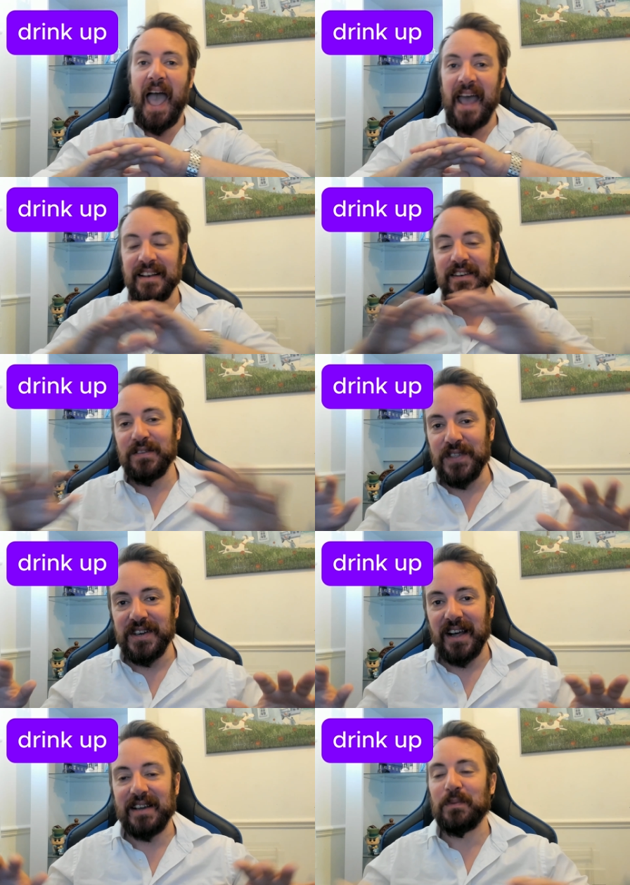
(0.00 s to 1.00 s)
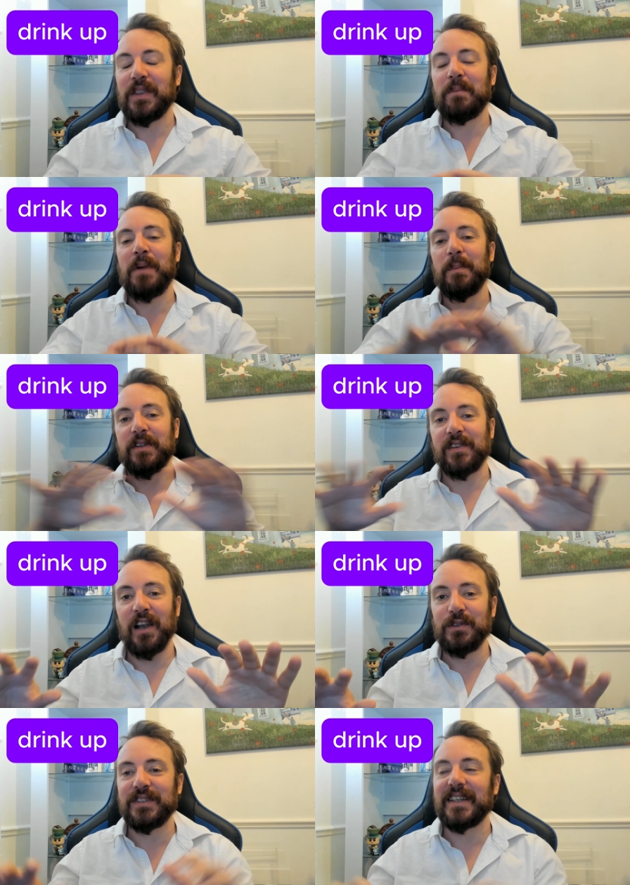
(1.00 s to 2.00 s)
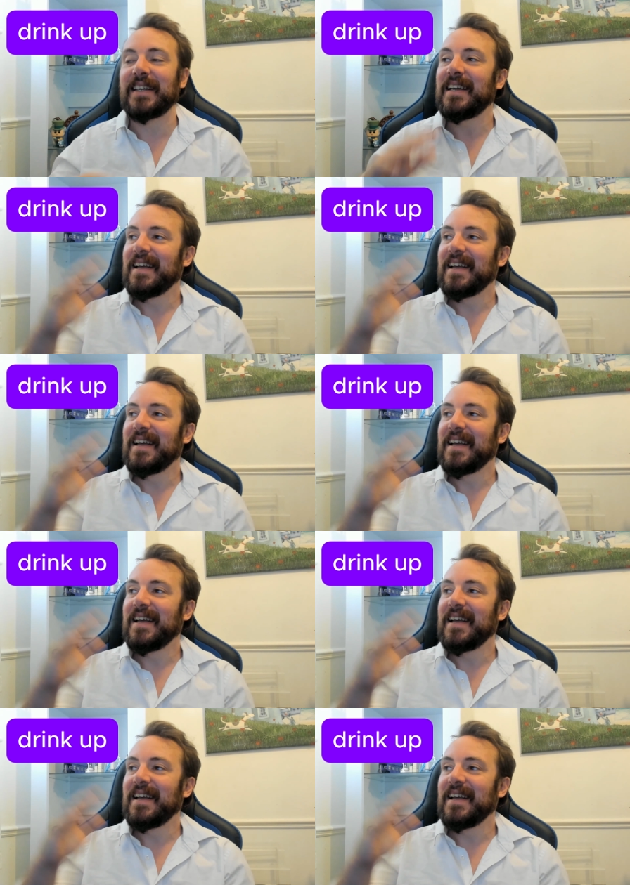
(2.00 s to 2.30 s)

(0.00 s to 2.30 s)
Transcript: end of the night when the pub is closing,